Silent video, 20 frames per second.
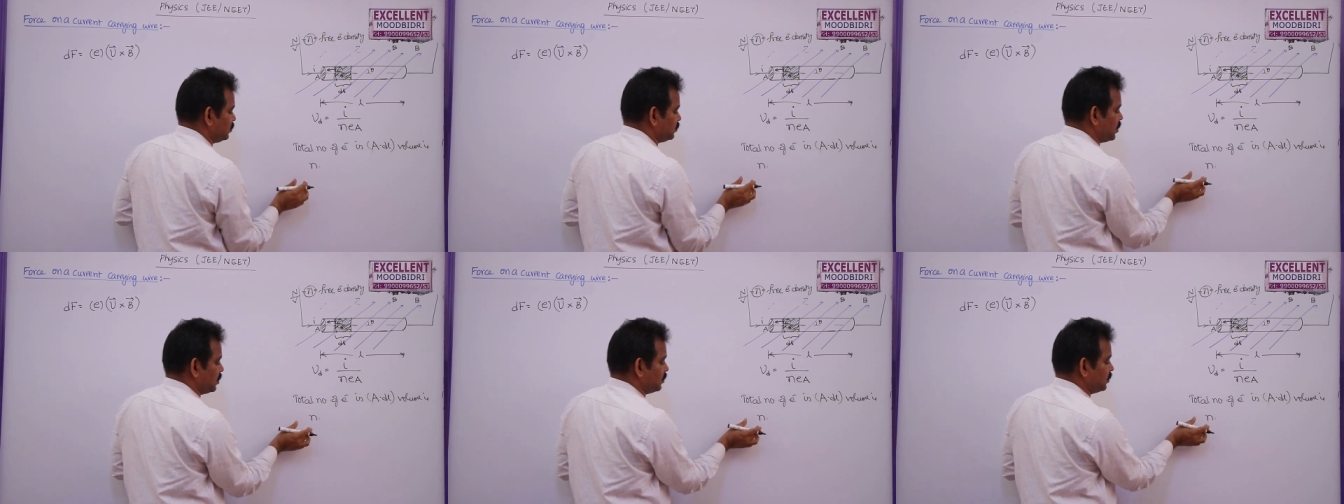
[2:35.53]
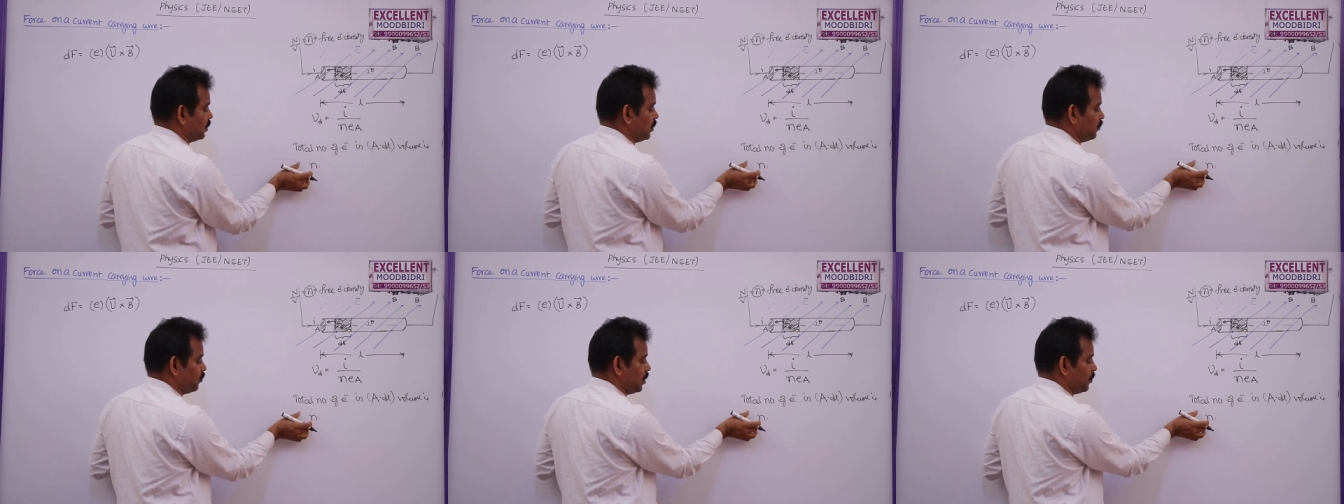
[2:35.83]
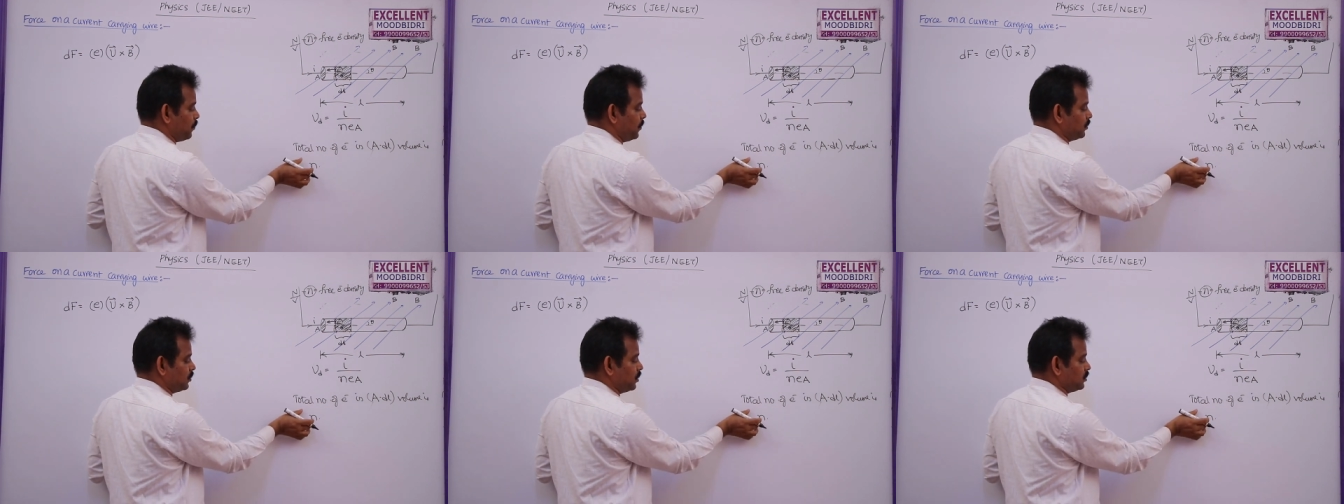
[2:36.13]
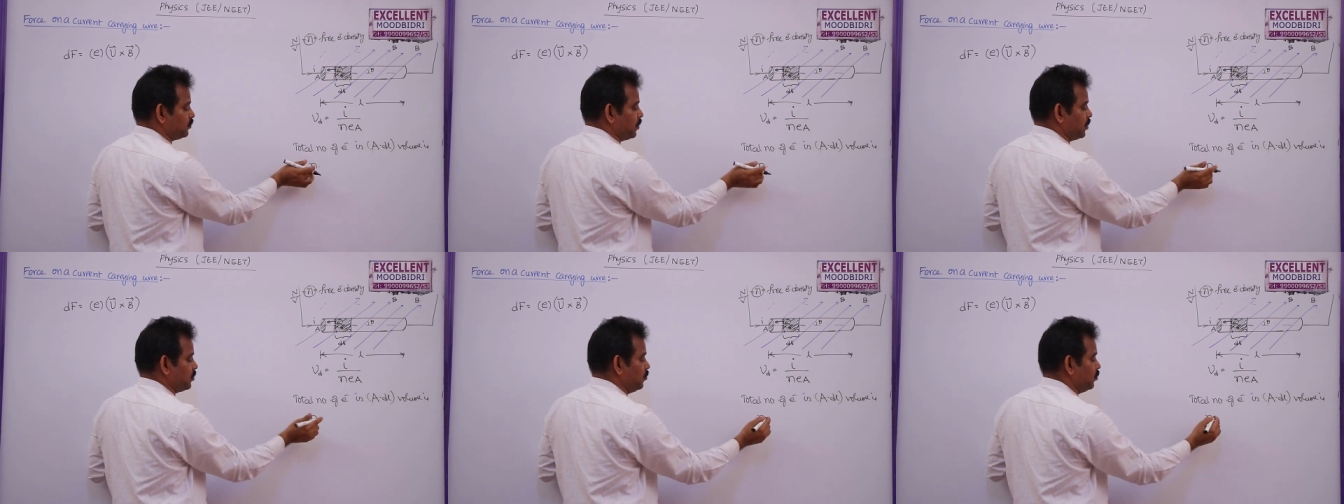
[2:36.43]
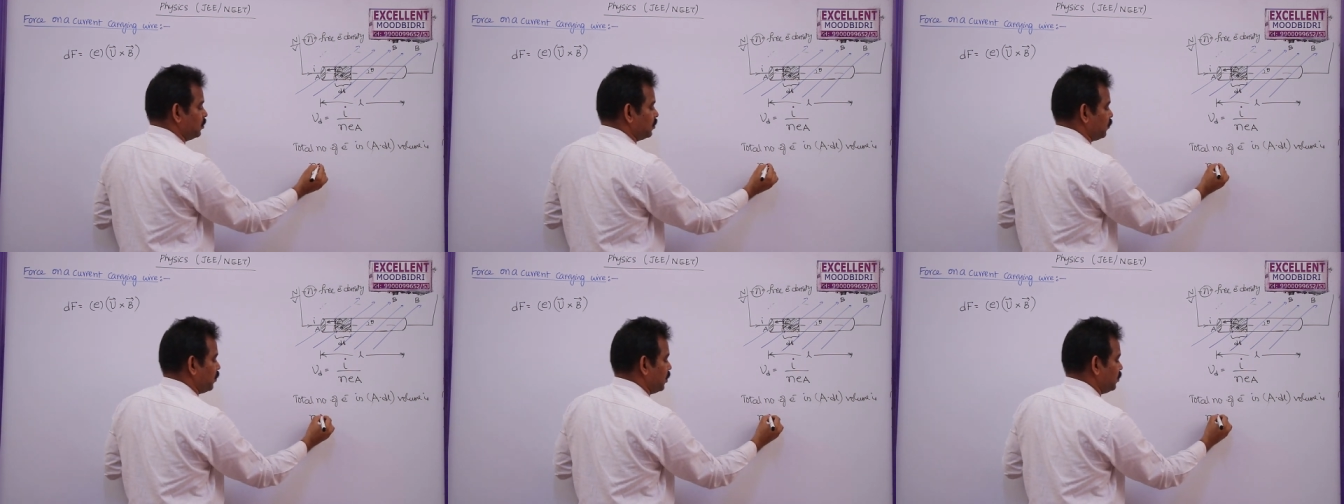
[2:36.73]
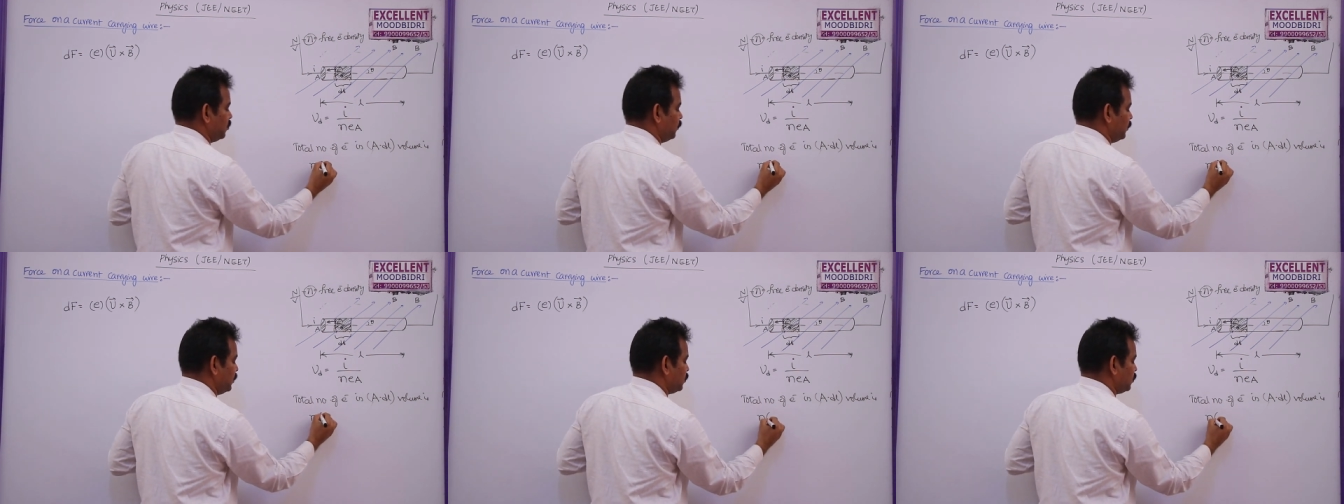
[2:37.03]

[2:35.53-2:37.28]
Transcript: These are the number of electrons per unit volume